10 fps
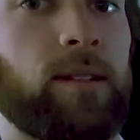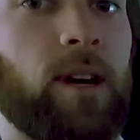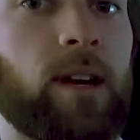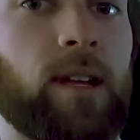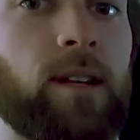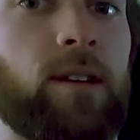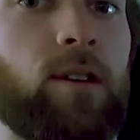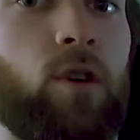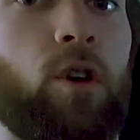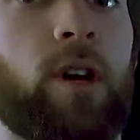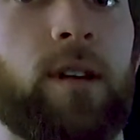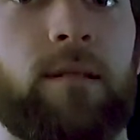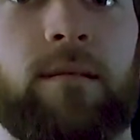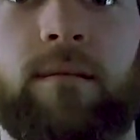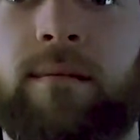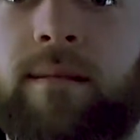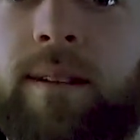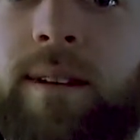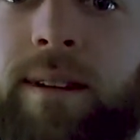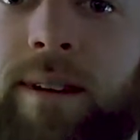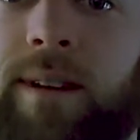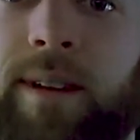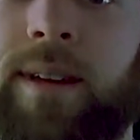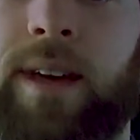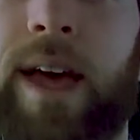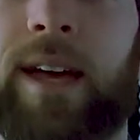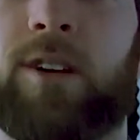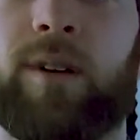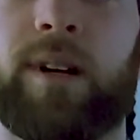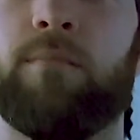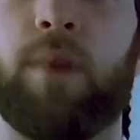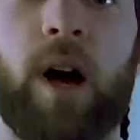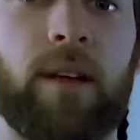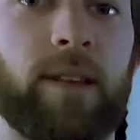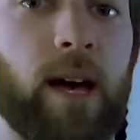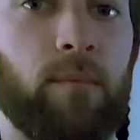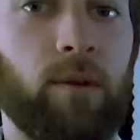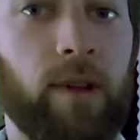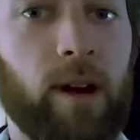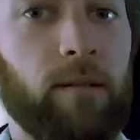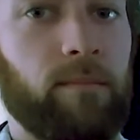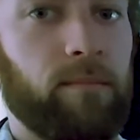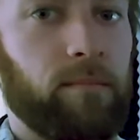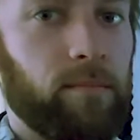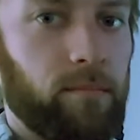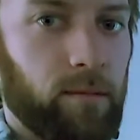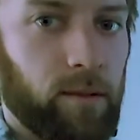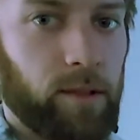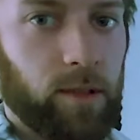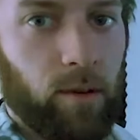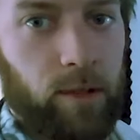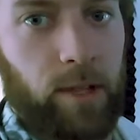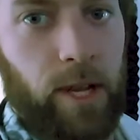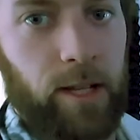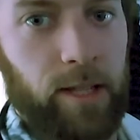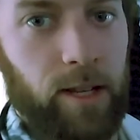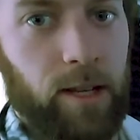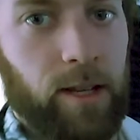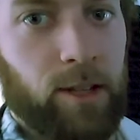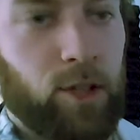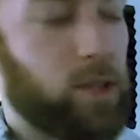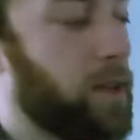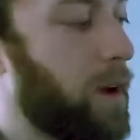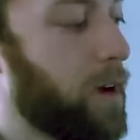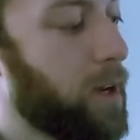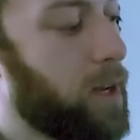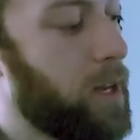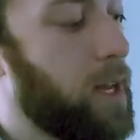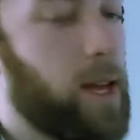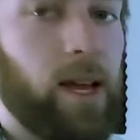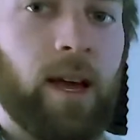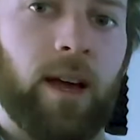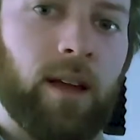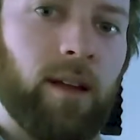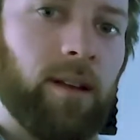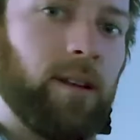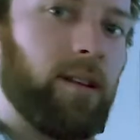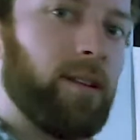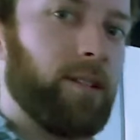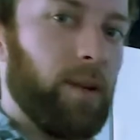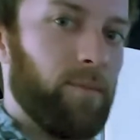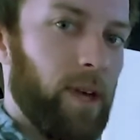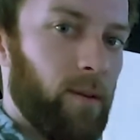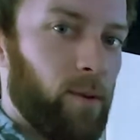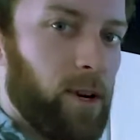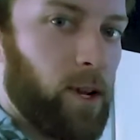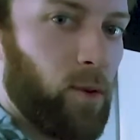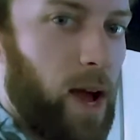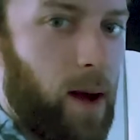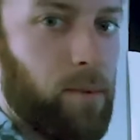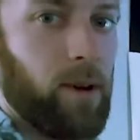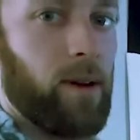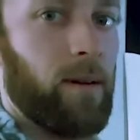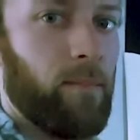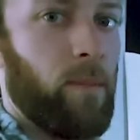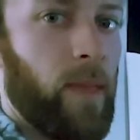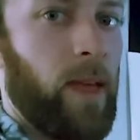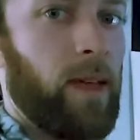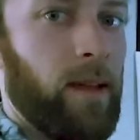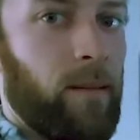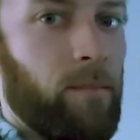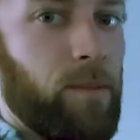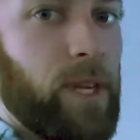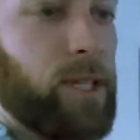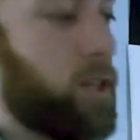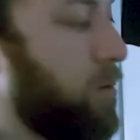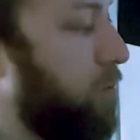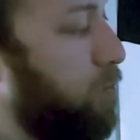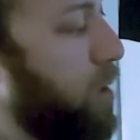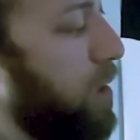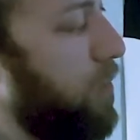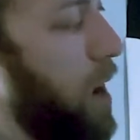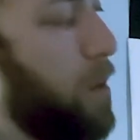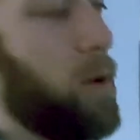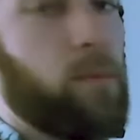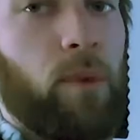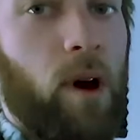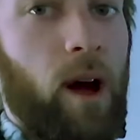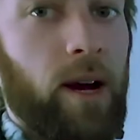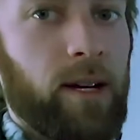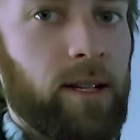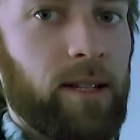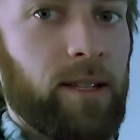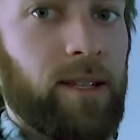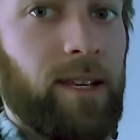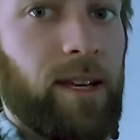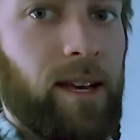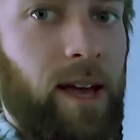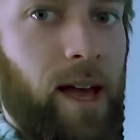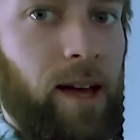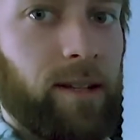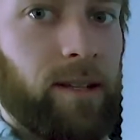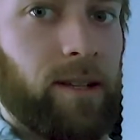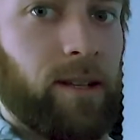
tuck it, hook it, anchor it behind the elbow there. So it's nice and snug. Same thing, we're gonna grab this bit of fabric behind the hand